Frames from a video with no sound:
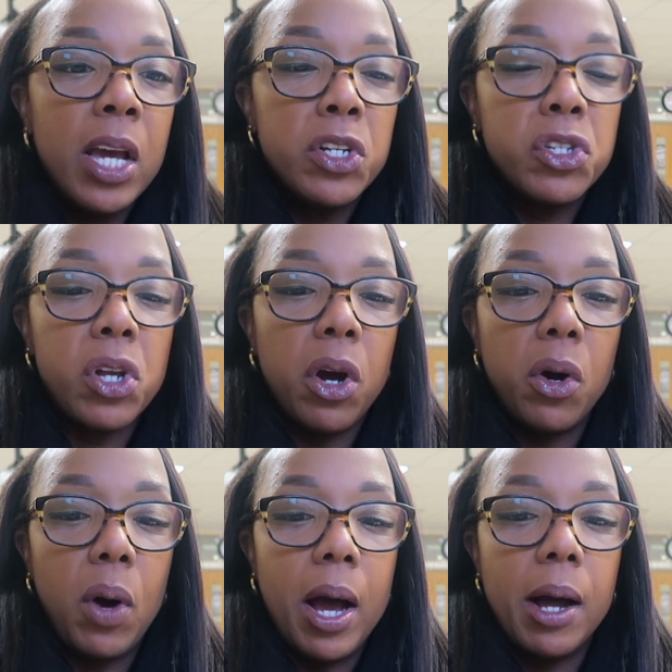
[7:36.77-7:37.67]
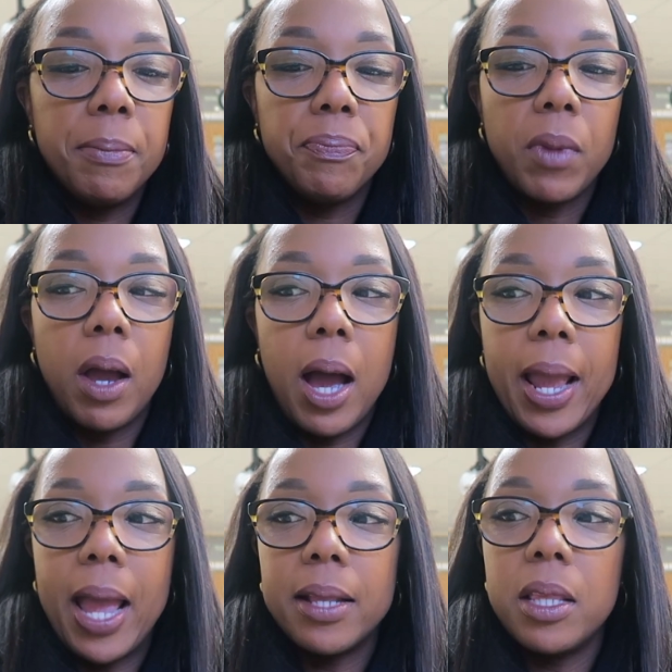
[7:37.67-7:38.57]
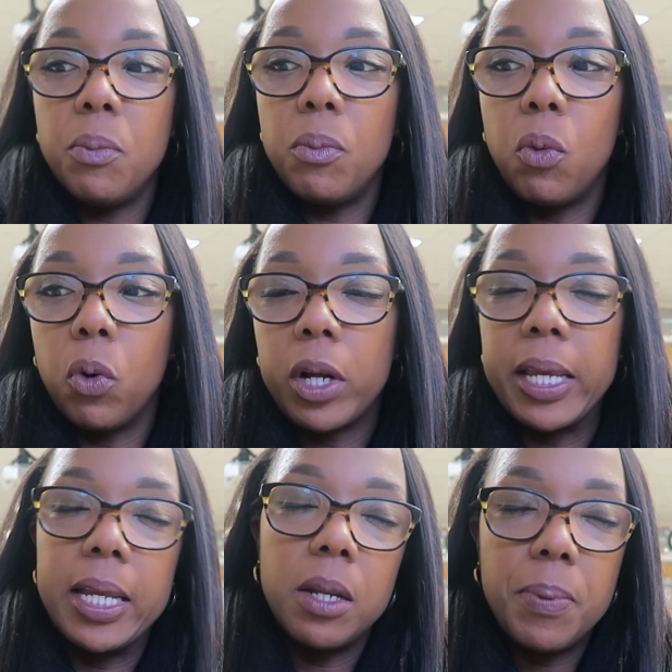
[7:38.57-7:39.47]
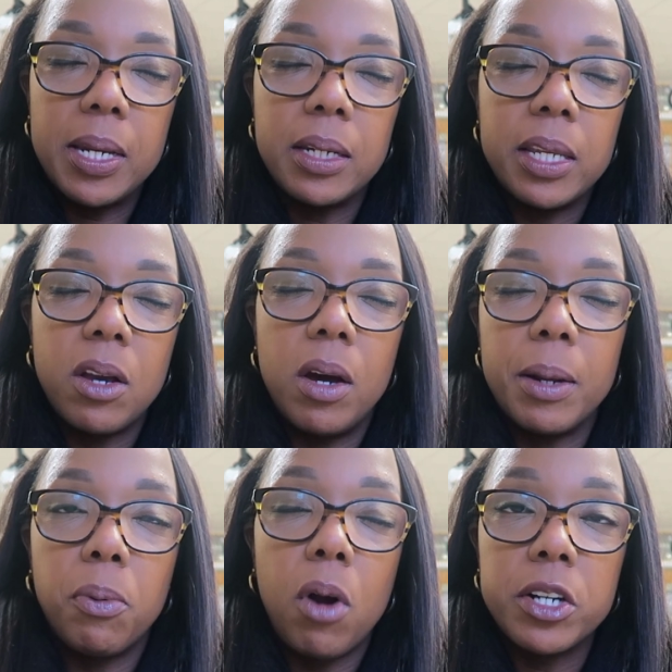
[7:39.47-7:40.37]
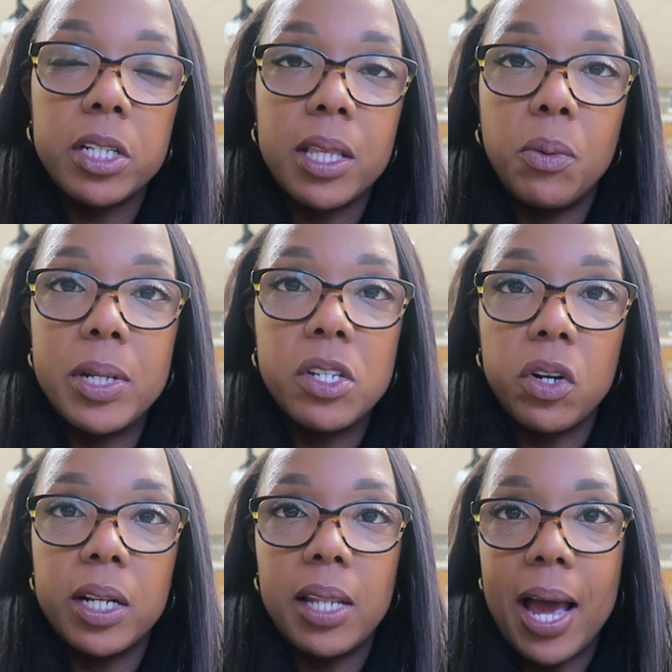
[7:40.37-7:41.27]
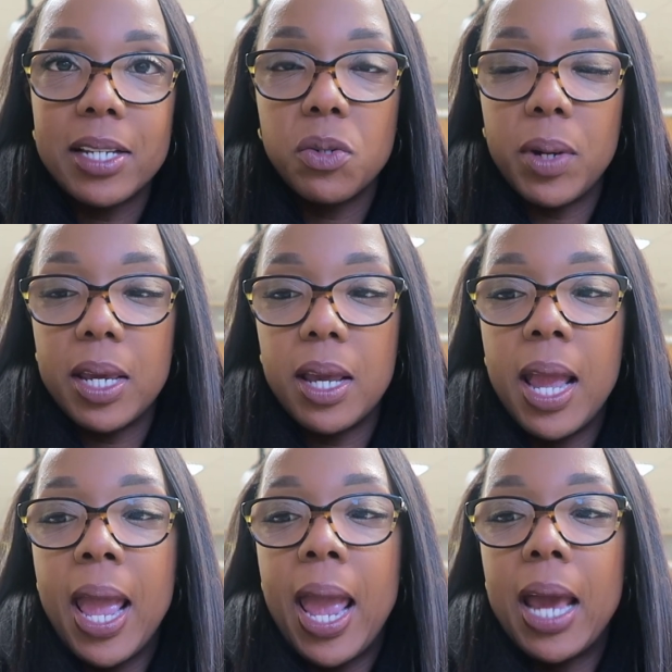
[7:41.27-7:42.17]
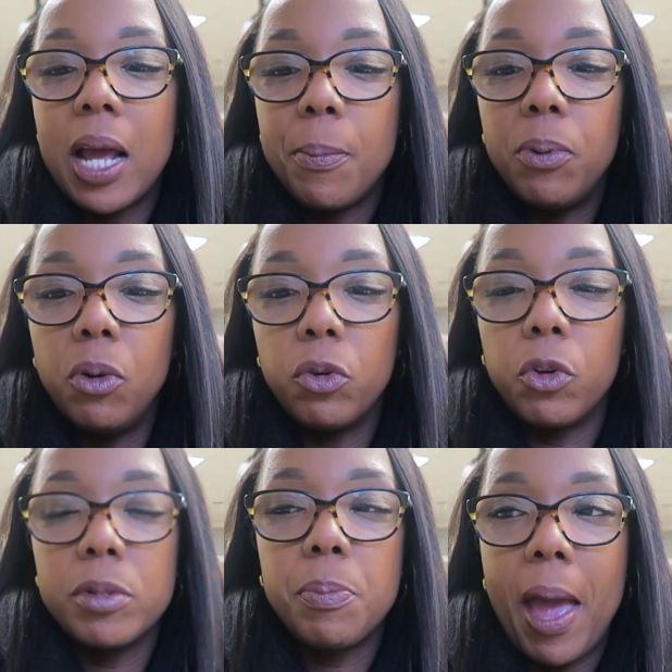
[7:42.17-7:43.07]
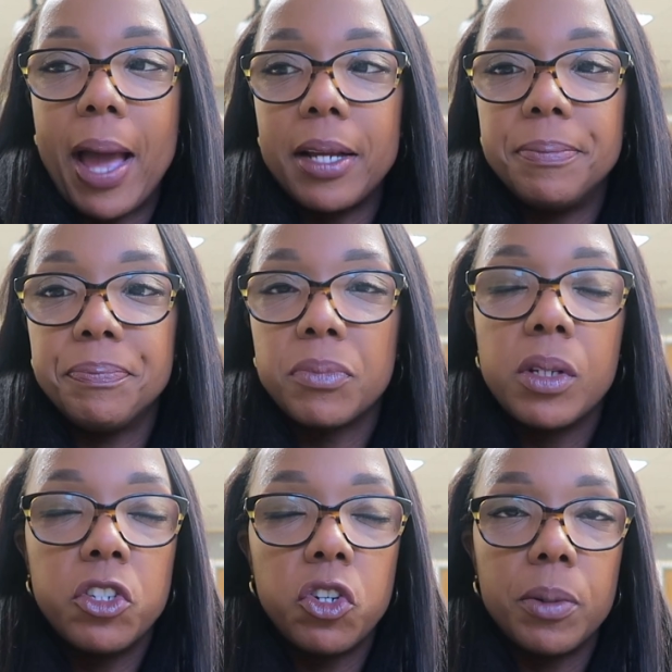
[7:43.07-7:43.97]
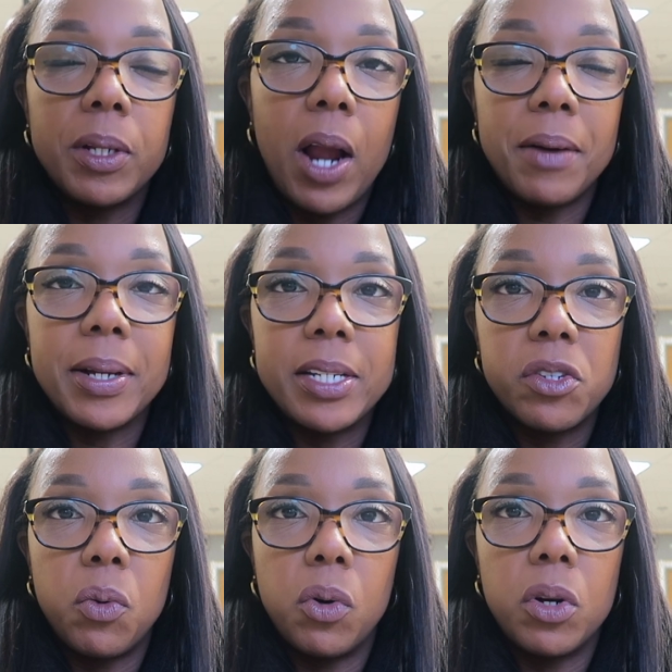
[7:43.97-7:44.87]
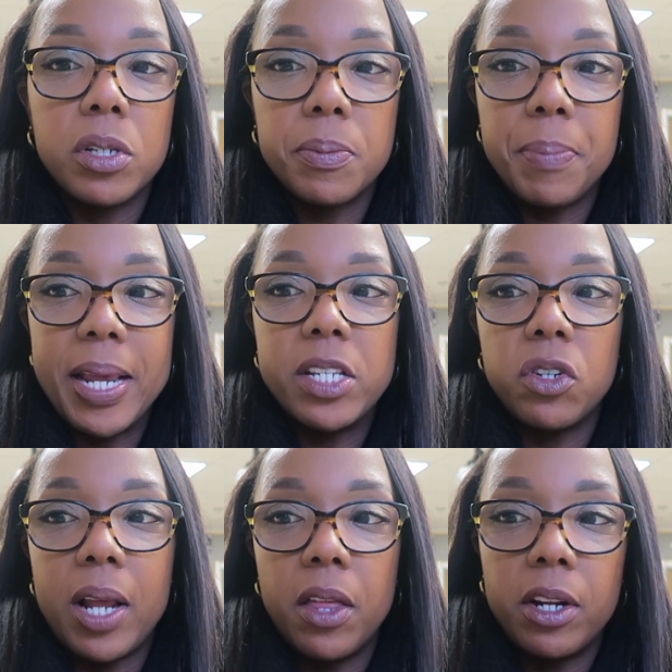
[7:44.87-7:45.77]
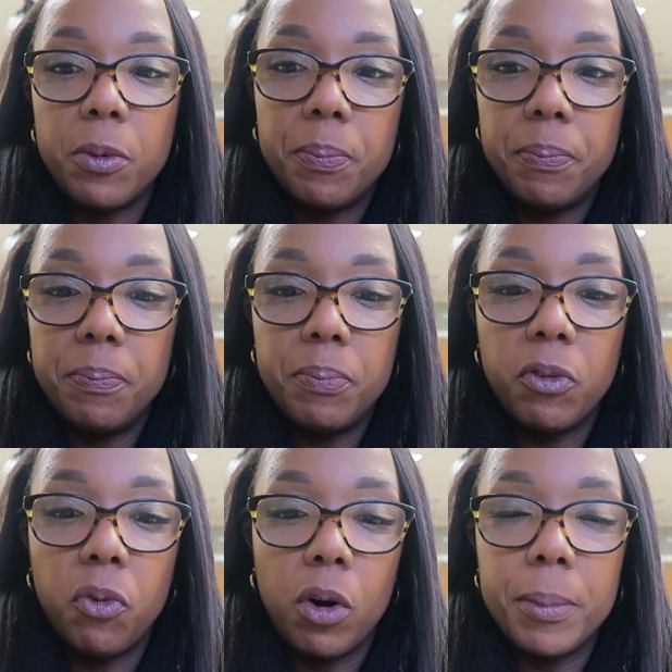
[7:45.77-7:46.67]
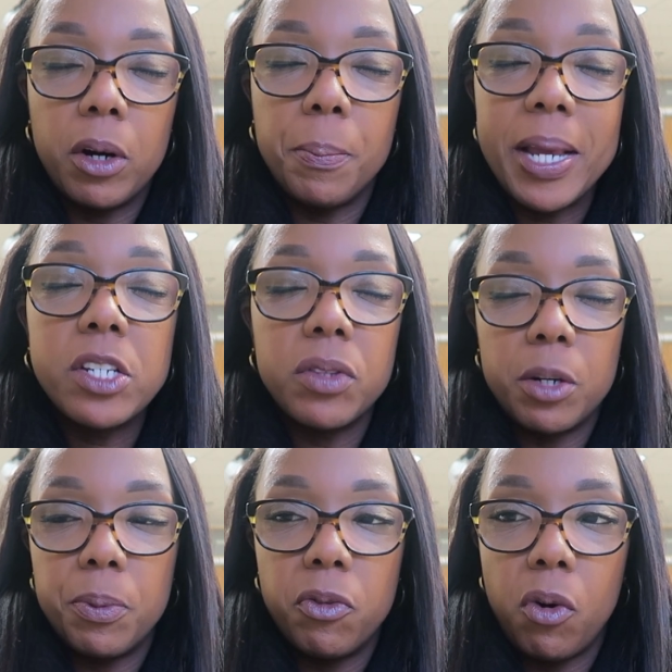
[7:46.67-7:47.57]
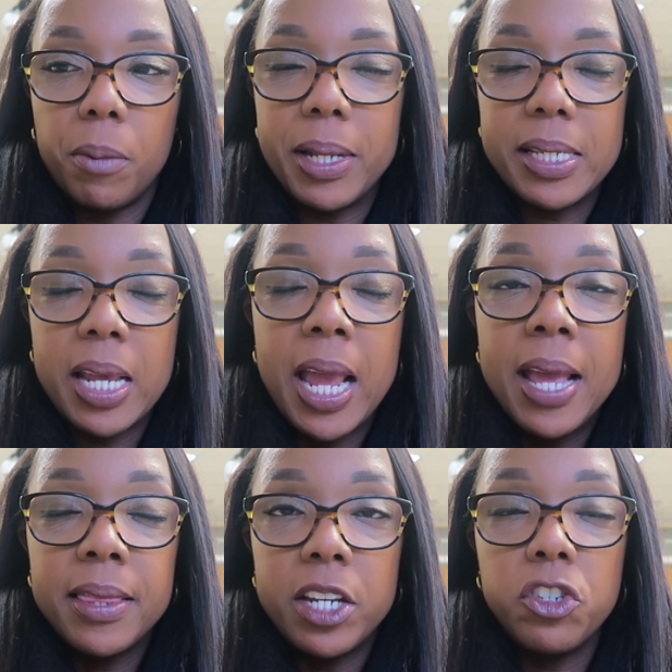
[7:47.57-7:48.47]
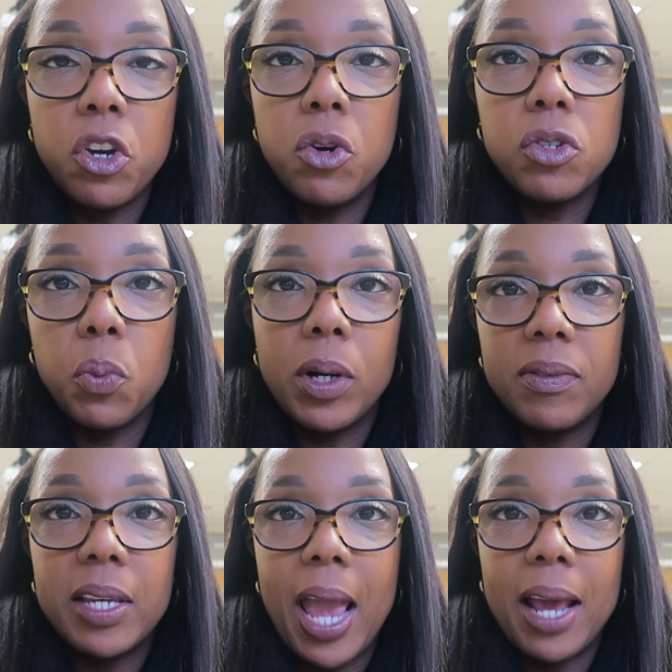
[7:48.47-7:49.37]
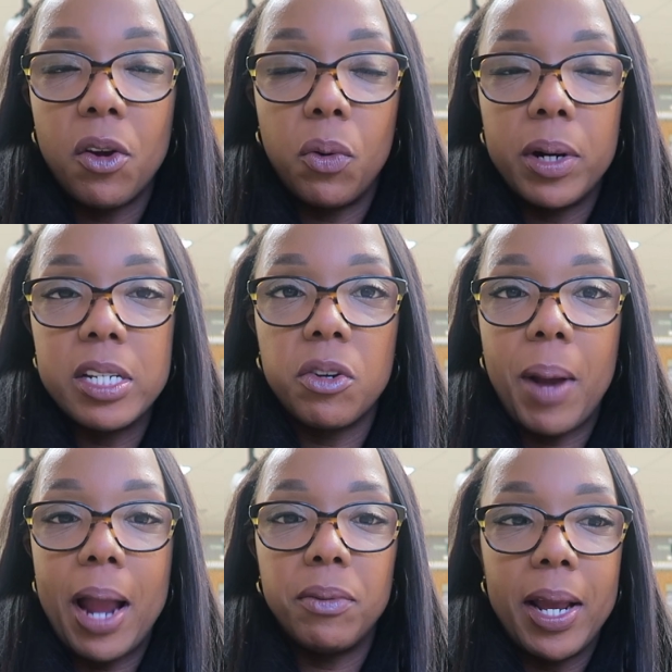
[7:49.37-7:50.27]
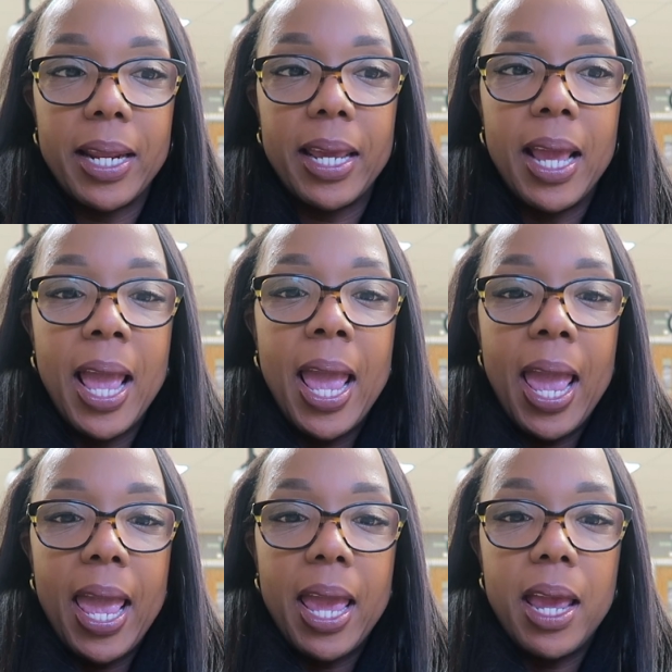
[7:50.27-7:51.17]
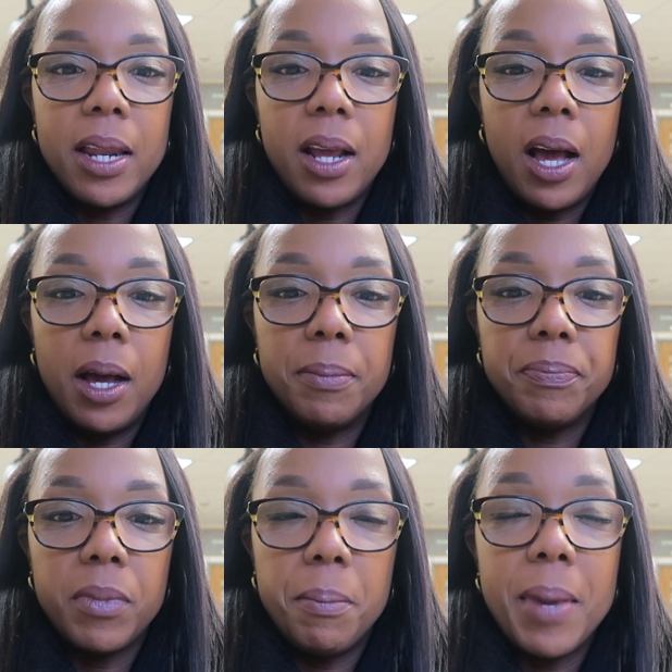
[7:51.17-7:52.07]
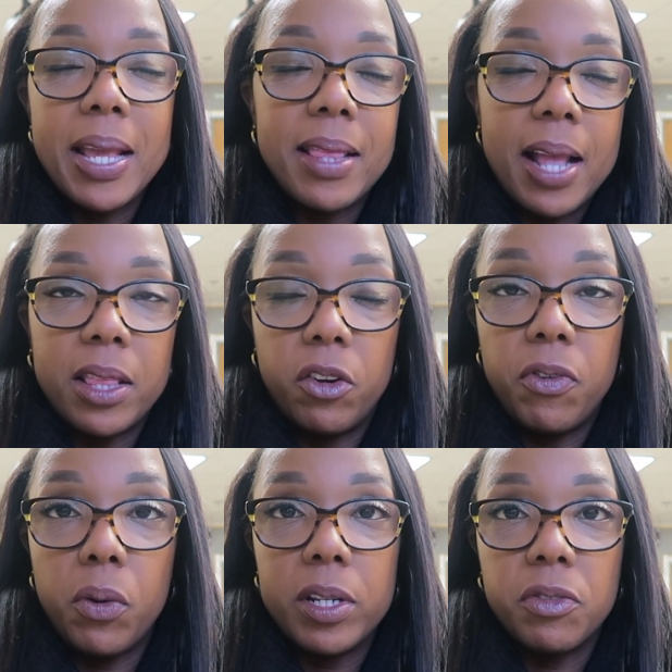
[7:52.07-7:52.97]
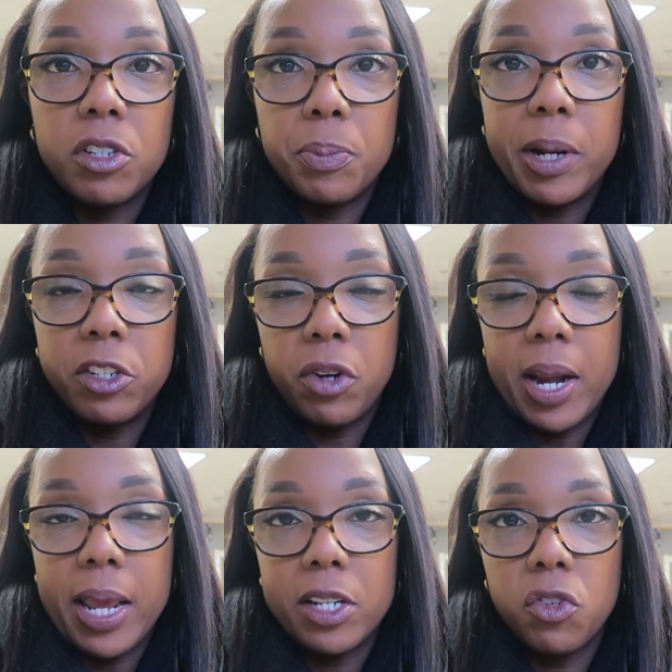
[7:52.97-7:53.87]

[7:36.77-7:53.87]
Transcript: So um, I had them working in independently on a project that we started last week and I pulled groups back, showed them their iReady scores based on how they're perform or based on their performance, they chose one of the categories from iReady and um, made that their focus for spring training.